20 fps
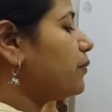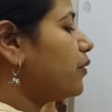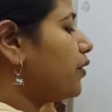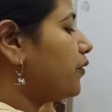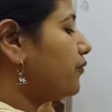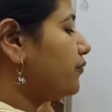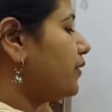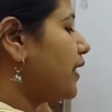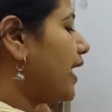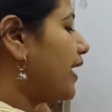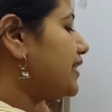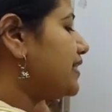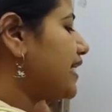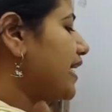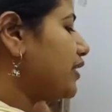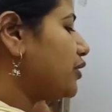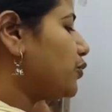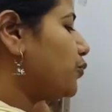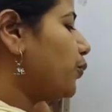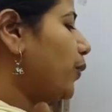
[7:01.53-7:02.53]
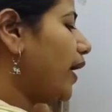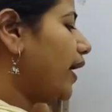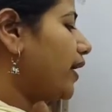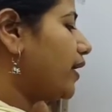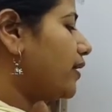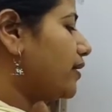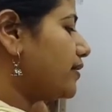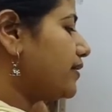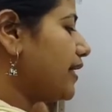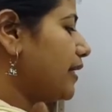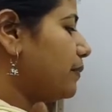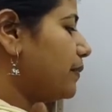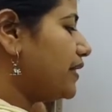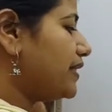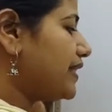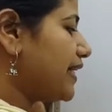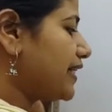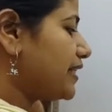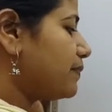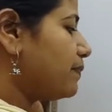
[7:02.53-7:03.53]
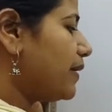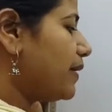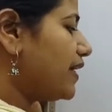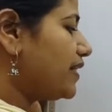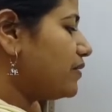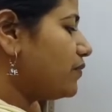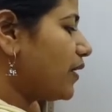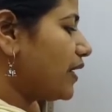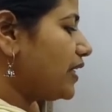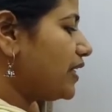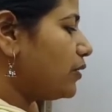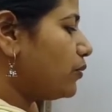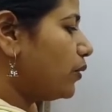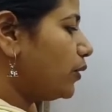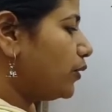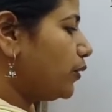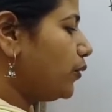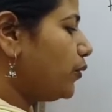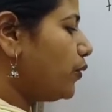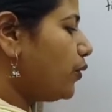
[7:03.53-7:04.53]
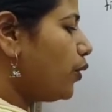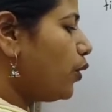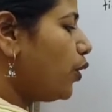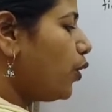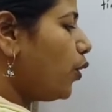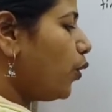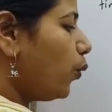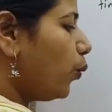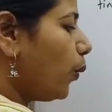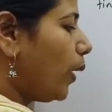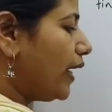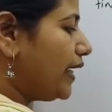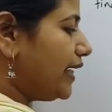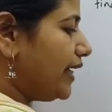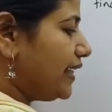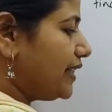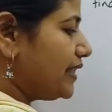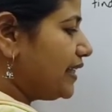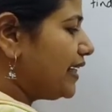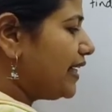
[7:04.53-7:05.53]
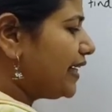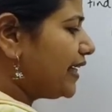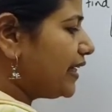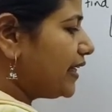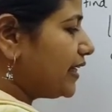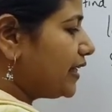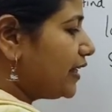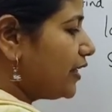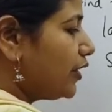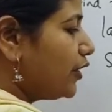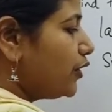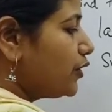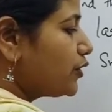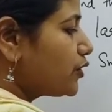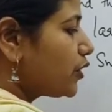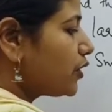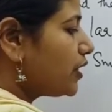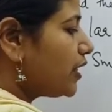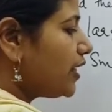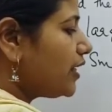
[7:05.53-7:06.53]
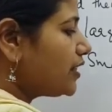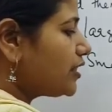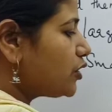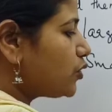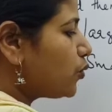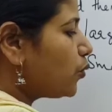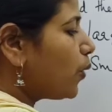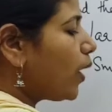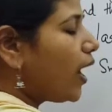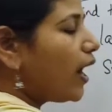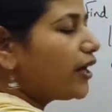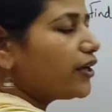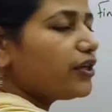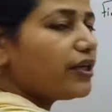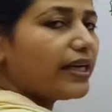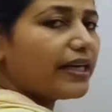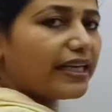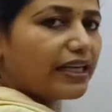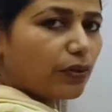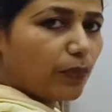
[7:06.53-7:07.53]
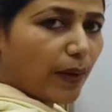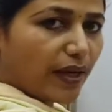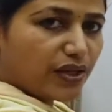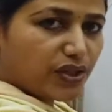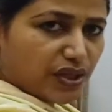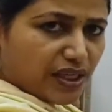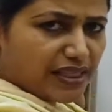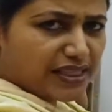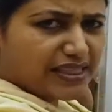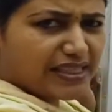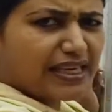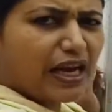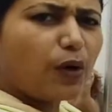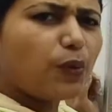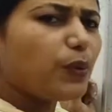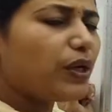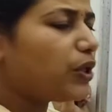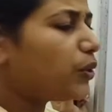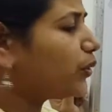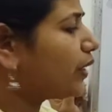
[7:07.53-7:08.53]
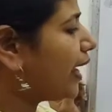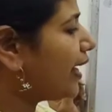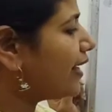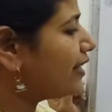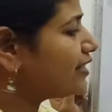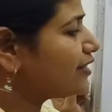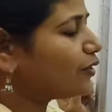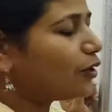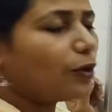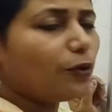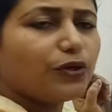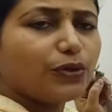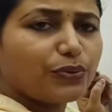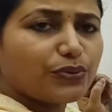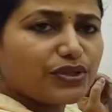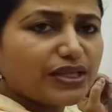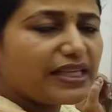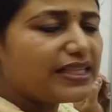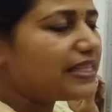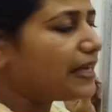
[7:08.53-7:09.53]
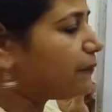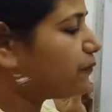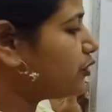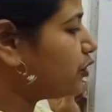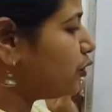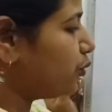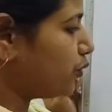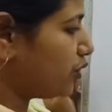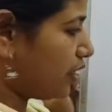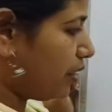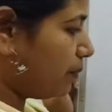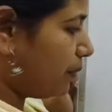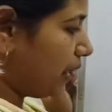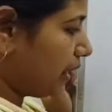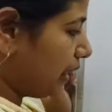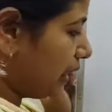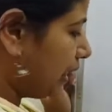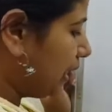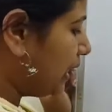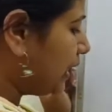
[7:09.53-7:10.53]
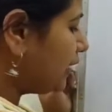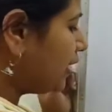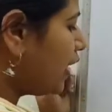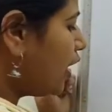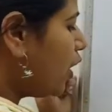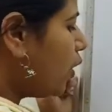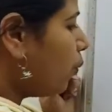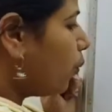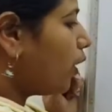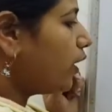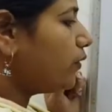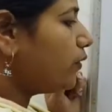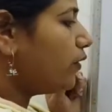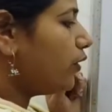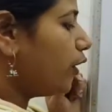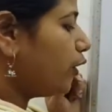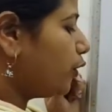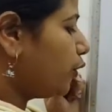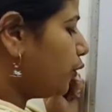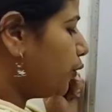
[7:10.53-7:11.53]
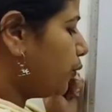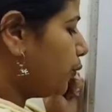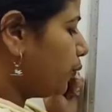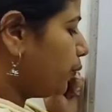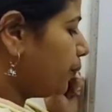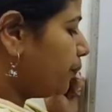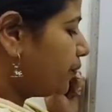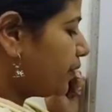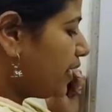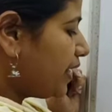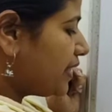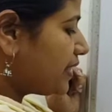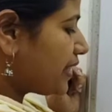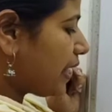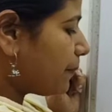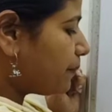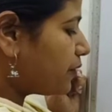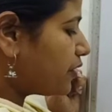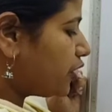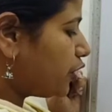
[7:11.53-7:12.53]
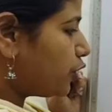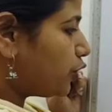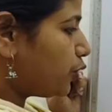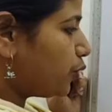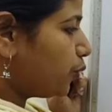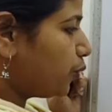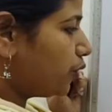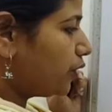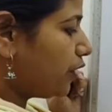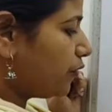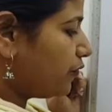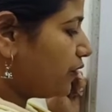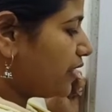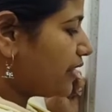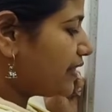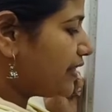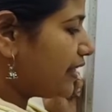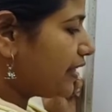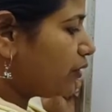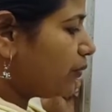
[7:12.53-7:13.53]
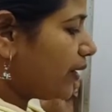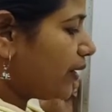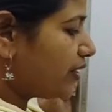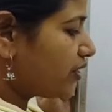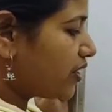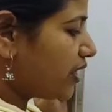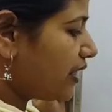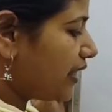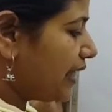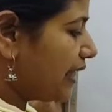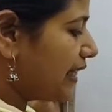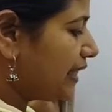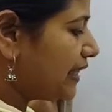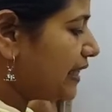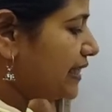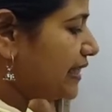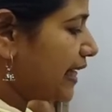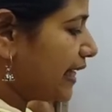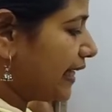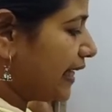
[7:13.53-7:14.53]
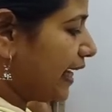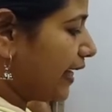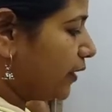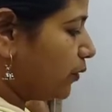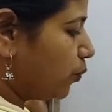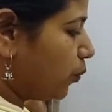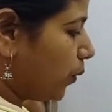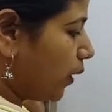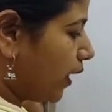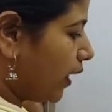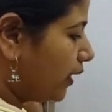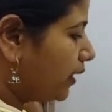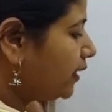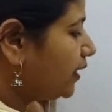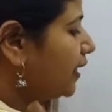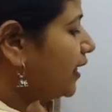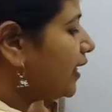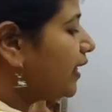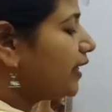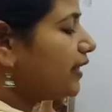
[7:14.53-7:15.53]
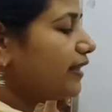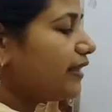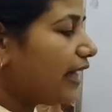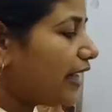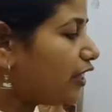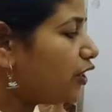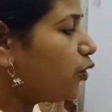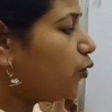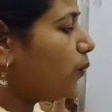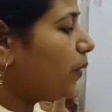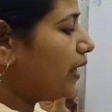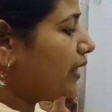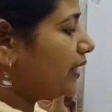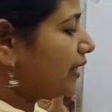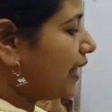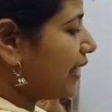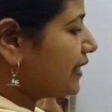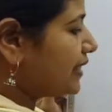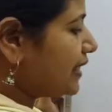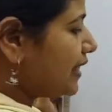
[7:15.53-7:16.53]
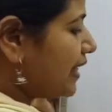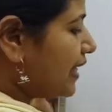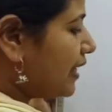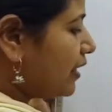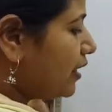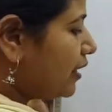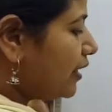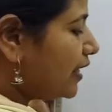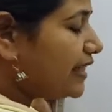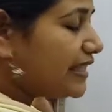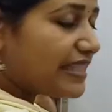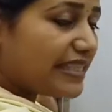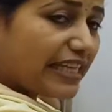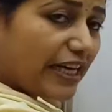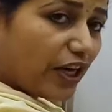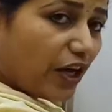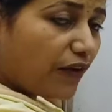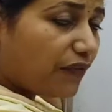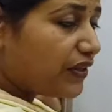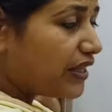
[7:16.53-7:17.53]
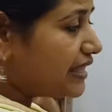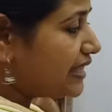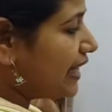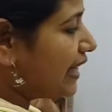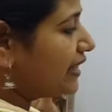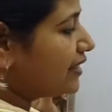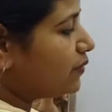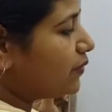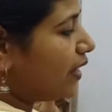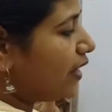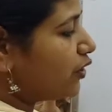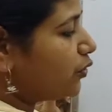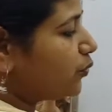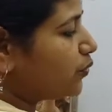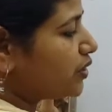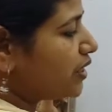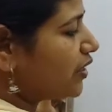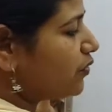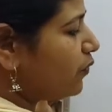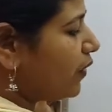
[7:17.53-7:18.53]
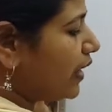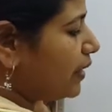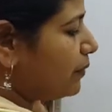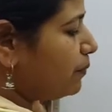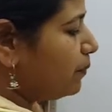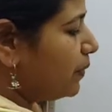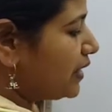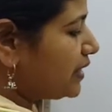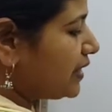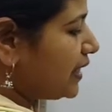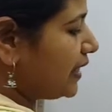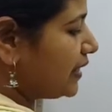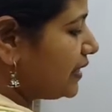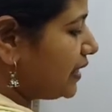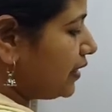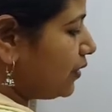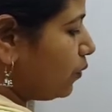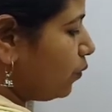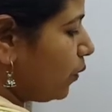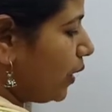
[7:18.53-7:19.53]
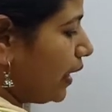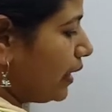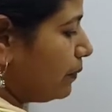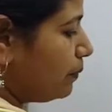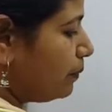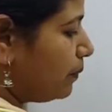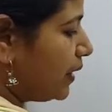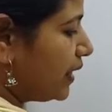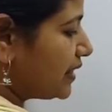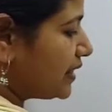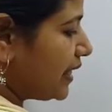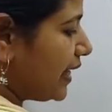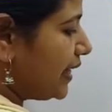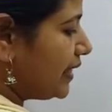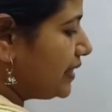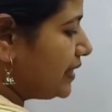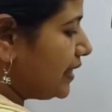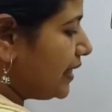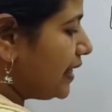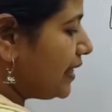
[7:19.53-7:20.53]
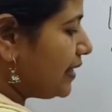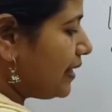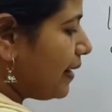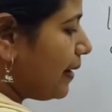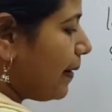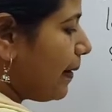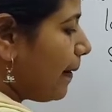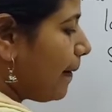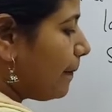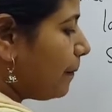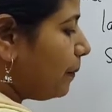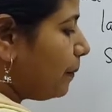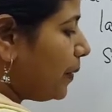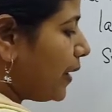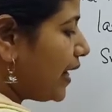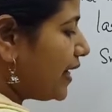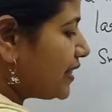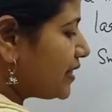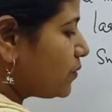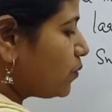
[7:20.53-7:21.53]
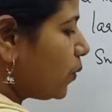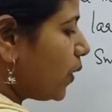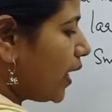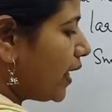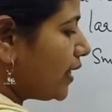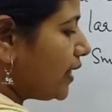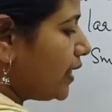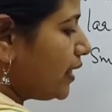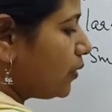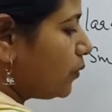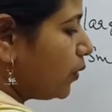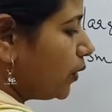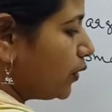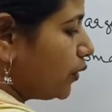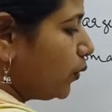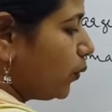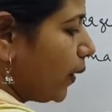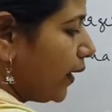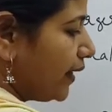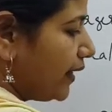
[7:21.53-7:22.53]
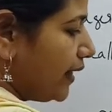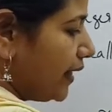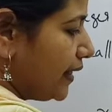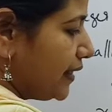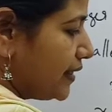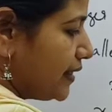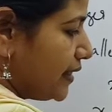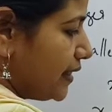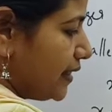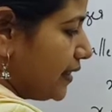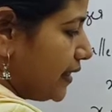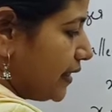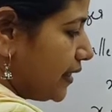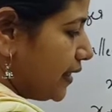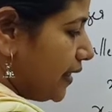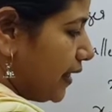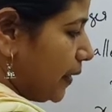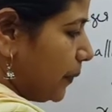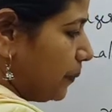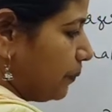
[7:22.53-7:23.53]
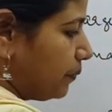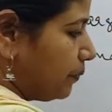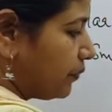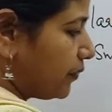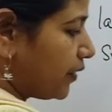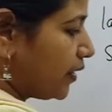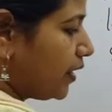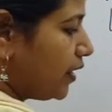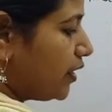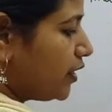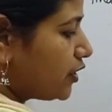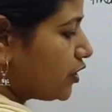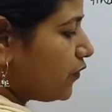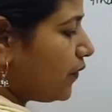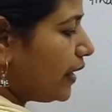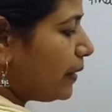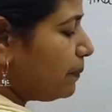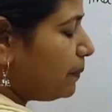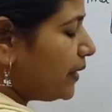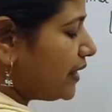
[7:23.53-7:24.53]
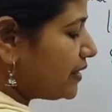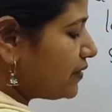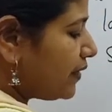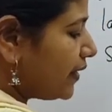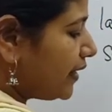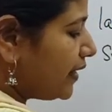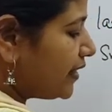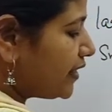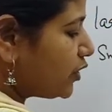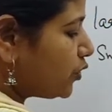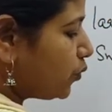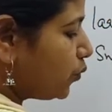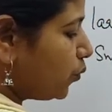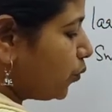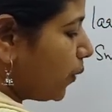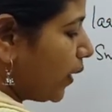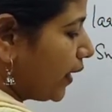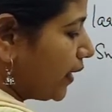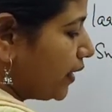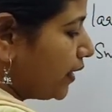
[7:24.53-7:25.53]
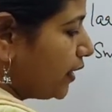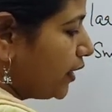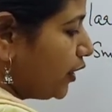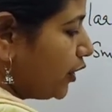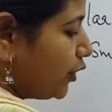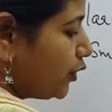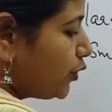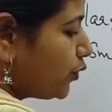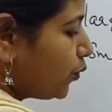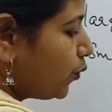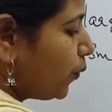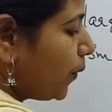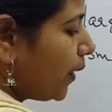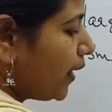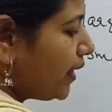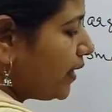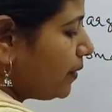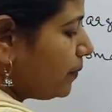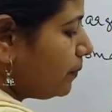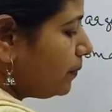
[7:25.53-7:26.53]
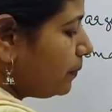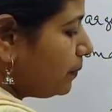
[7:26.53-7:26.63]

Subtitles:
of that two angles, that means x plus y equal to 180 degree. So these two are your equations. Now you can solve using substitution method. What do you want to do? Substitute the first equation in the second one. Then you will get, instead of this x, we are using y plus 18. Y plus 18 plus y equal to 180 degree. So y plus y is 2y. 2y